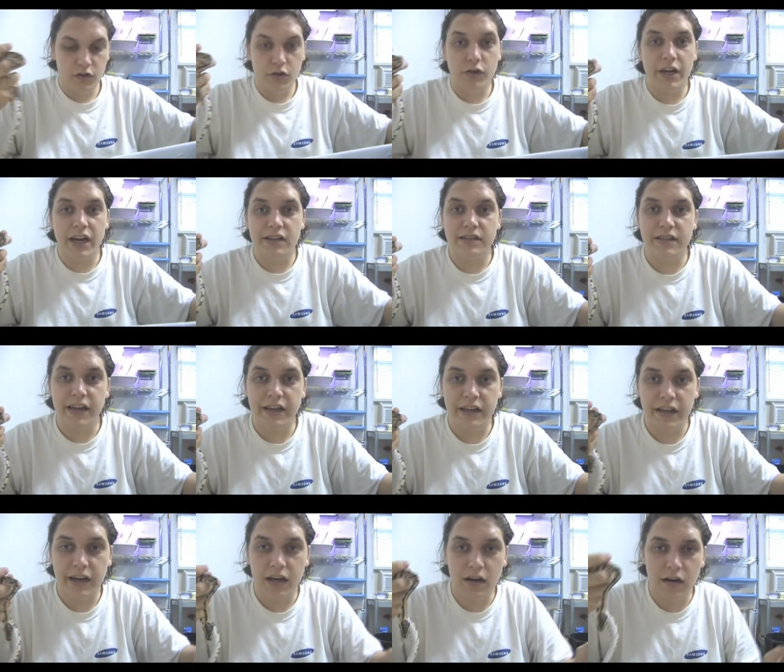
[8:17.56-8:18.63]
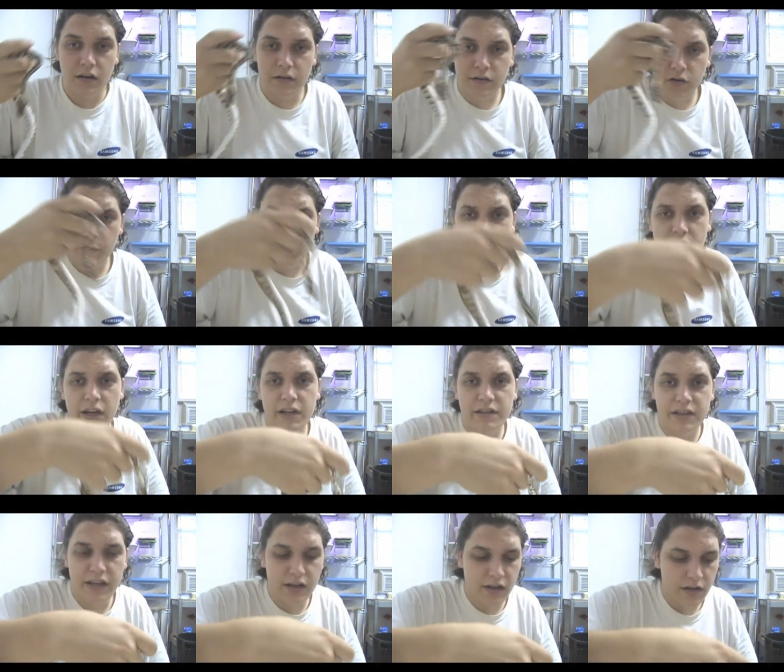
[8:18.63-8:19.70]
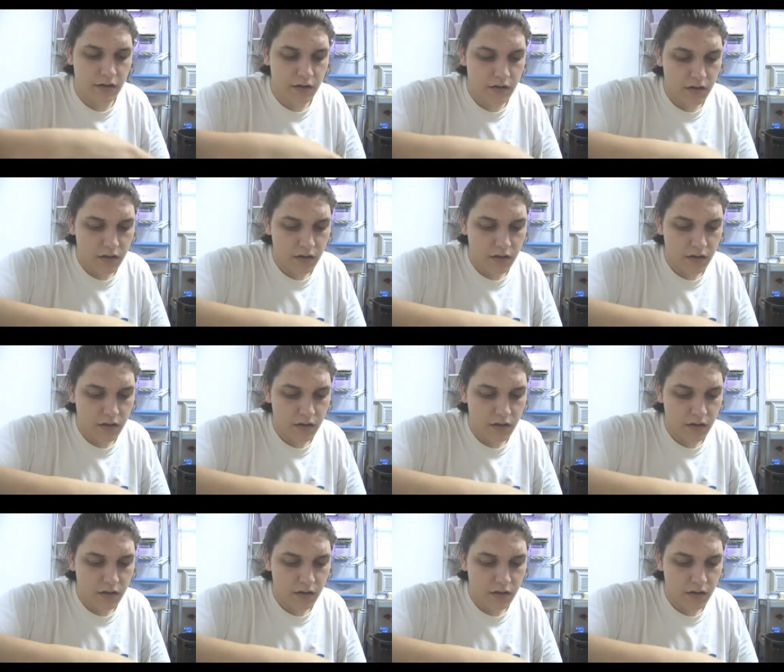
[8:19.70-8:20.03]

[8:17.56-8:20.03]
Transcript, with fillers: you guys take care and hope you guys had a